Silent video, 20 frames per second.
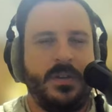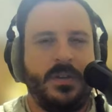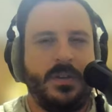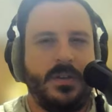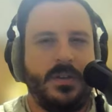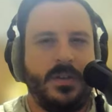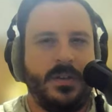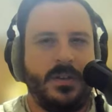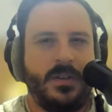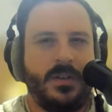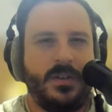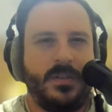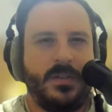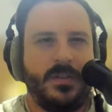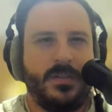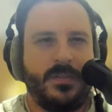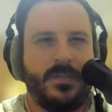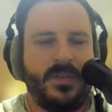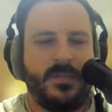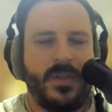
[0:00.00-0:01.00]

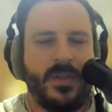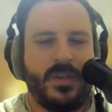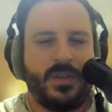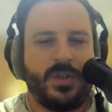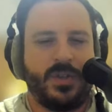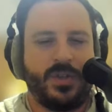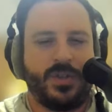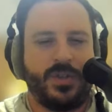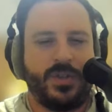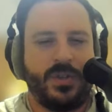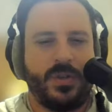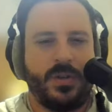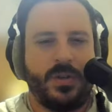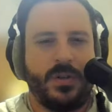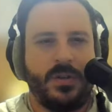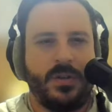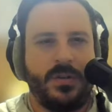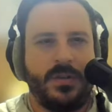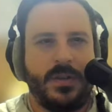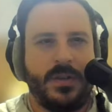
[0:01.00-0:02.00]
is I'm going to make
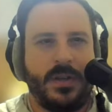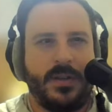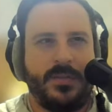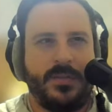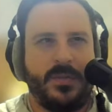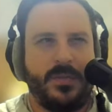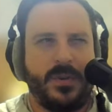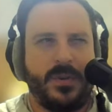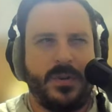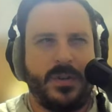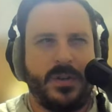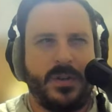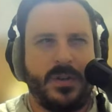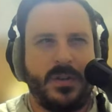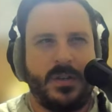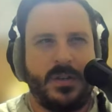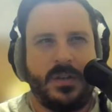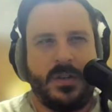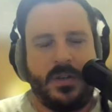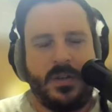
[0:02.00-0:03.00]
sure that everyone can
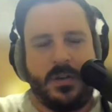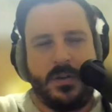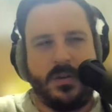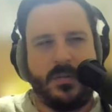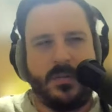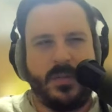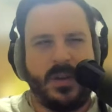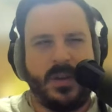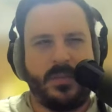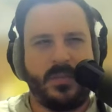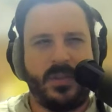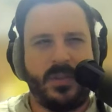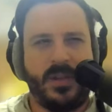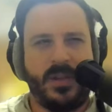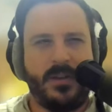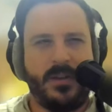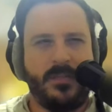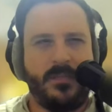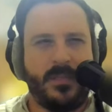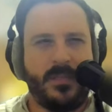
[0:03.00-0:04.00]
hear my
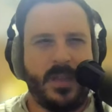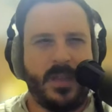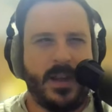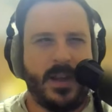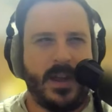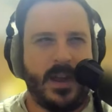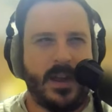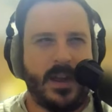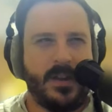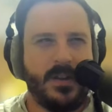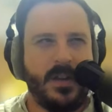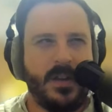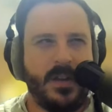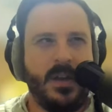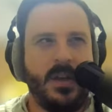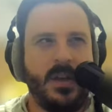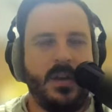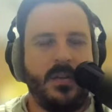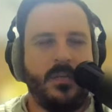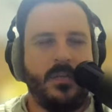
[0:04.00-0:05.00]
player, and
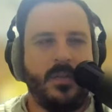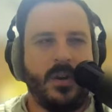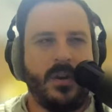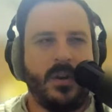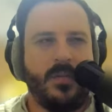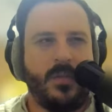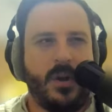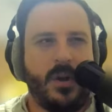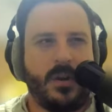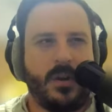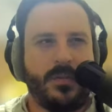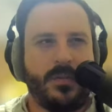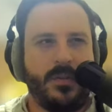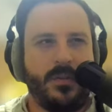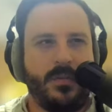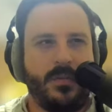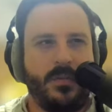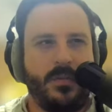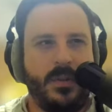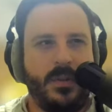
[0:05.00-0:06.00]
we're going to walk
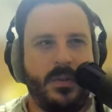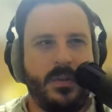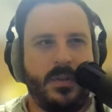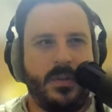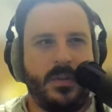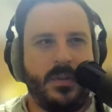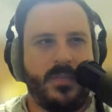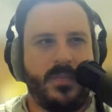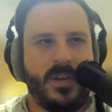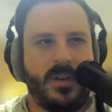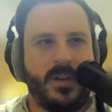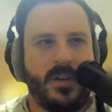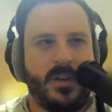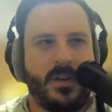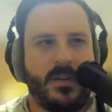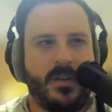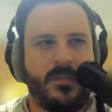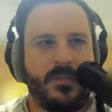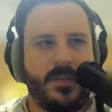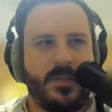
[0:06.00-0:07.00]
through a bit
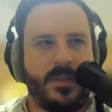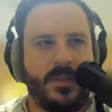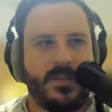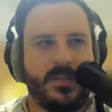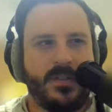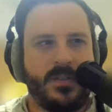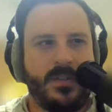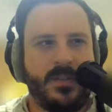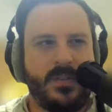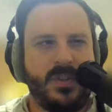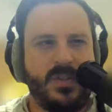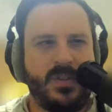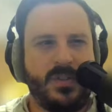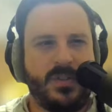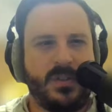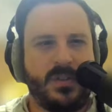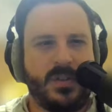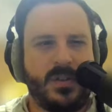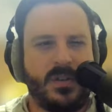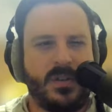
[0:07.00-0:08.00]
of this. So let me
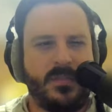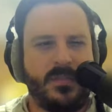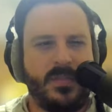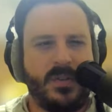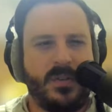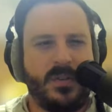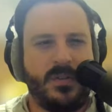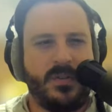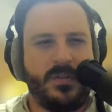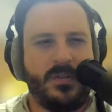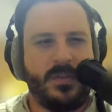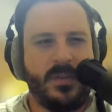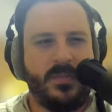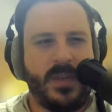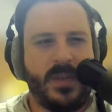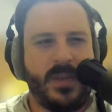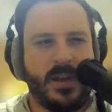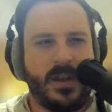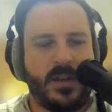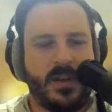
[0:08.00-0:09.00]
just come all the way
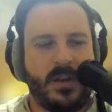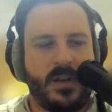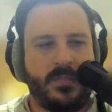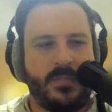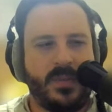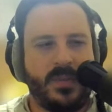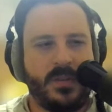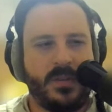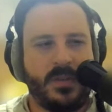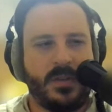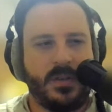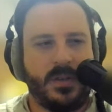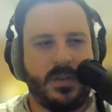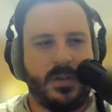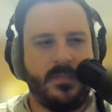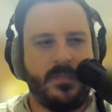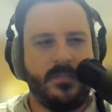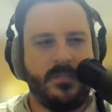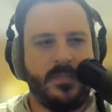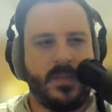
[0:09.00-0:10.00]
back up
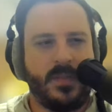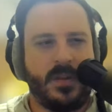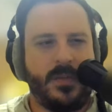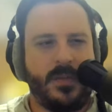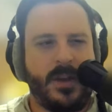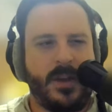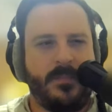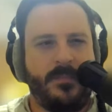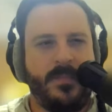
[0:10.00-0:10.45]
here. All right.